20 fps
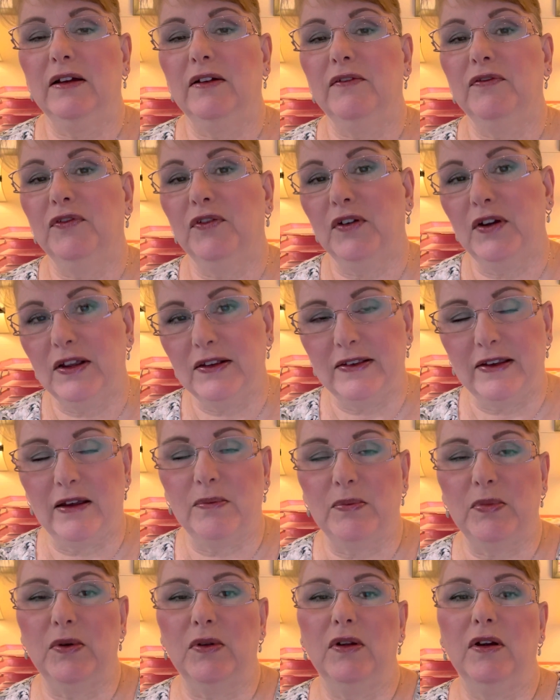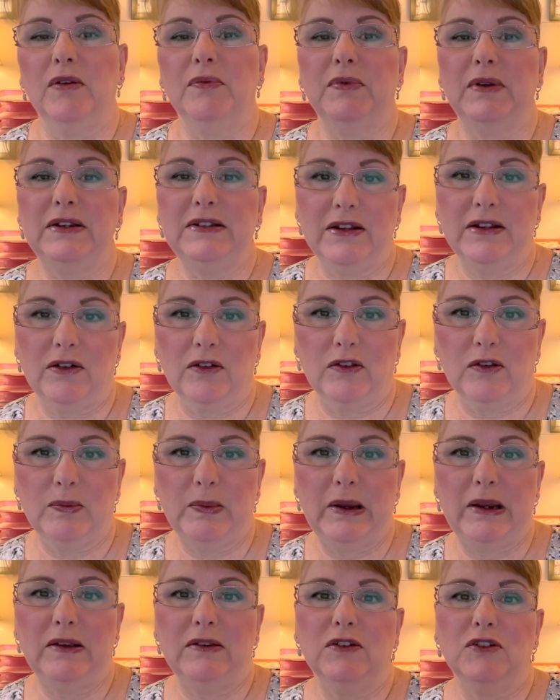for example, a retail
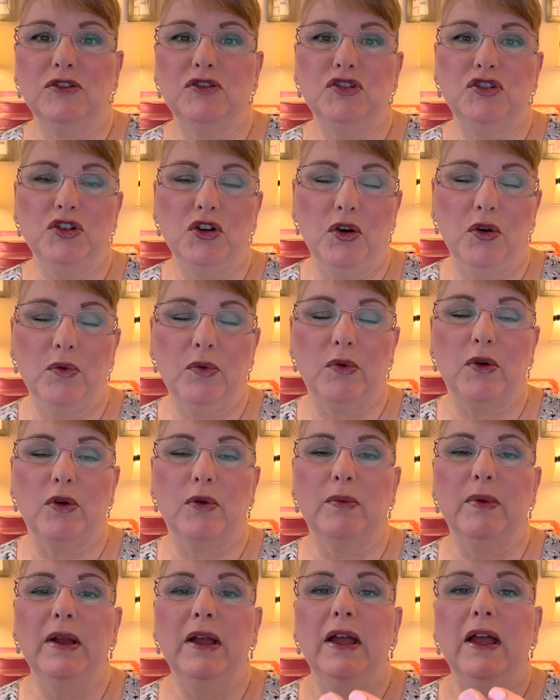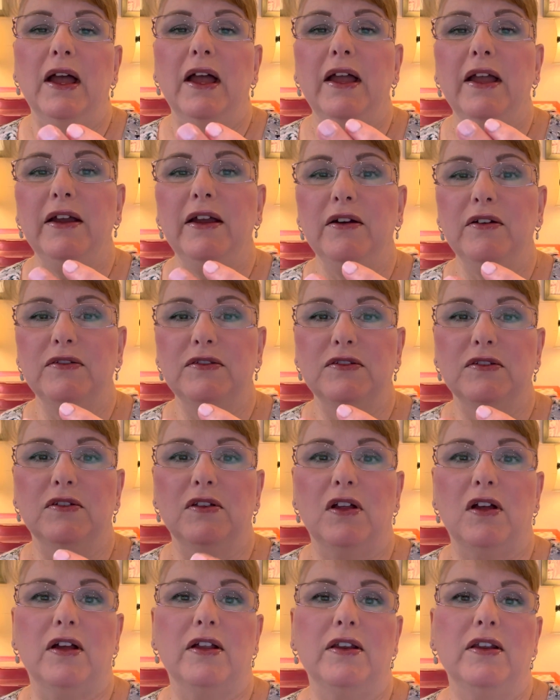space, a showroom, a hair
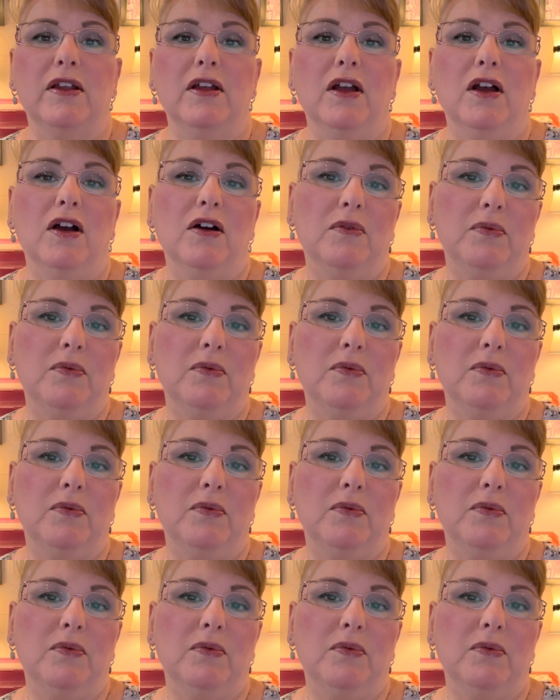salon, a